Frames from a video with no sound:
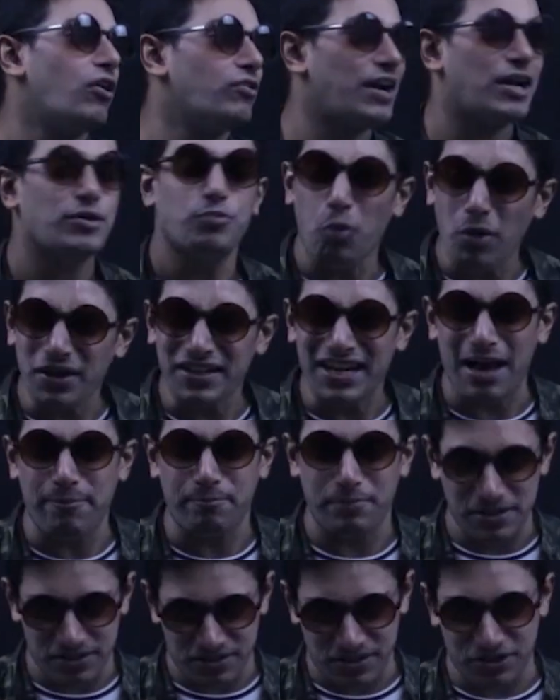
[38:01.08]
Alright, what
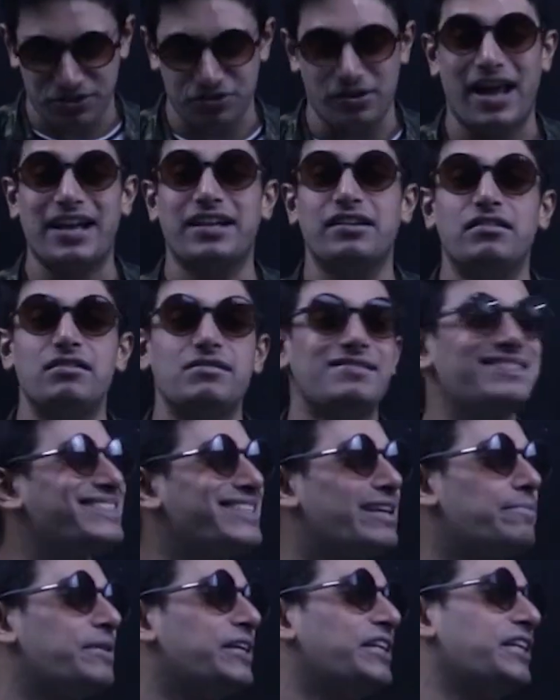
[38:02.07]
happens in triangle
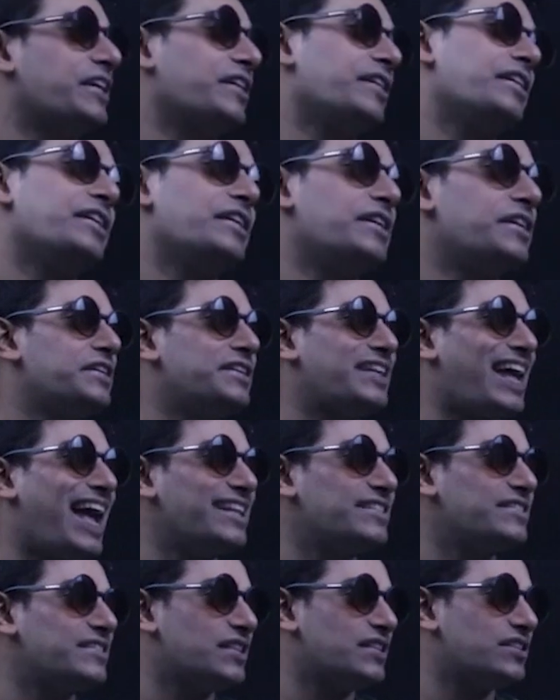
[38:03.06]
CBD?
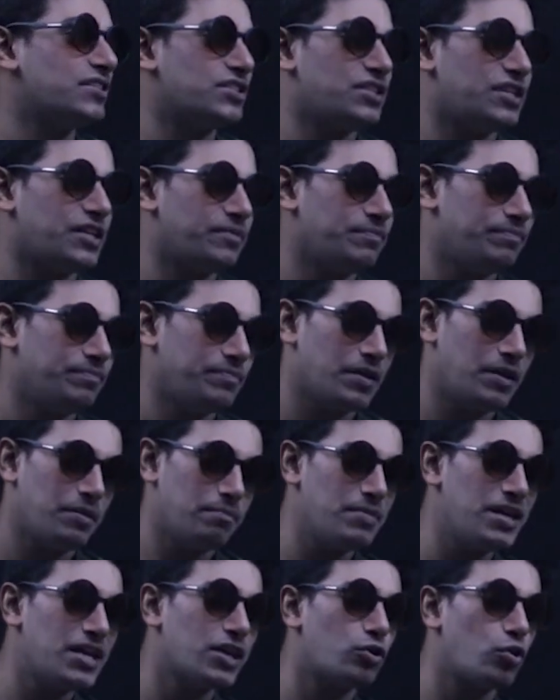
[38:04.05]
Tan 60.
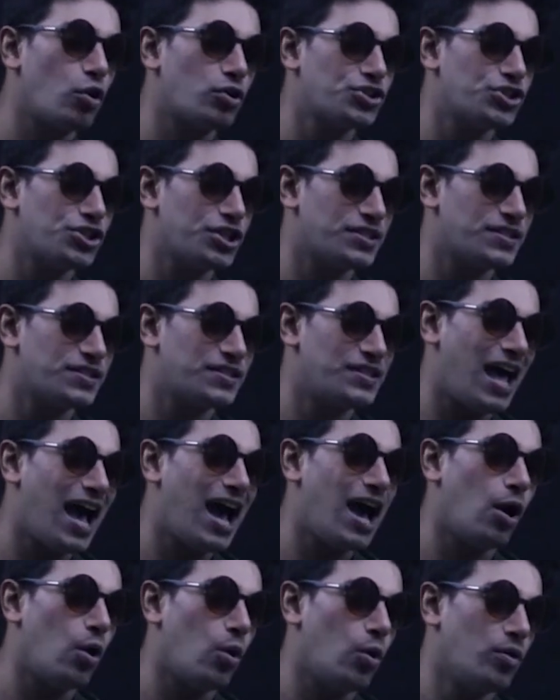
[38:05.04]
Be cautious
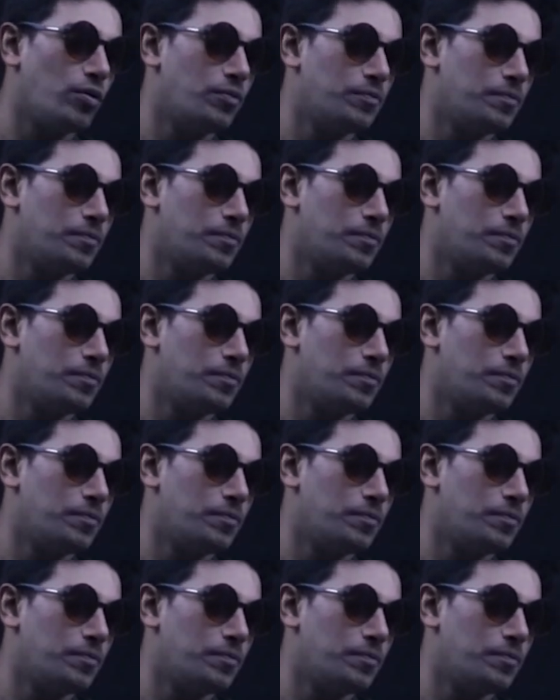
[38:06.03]
now.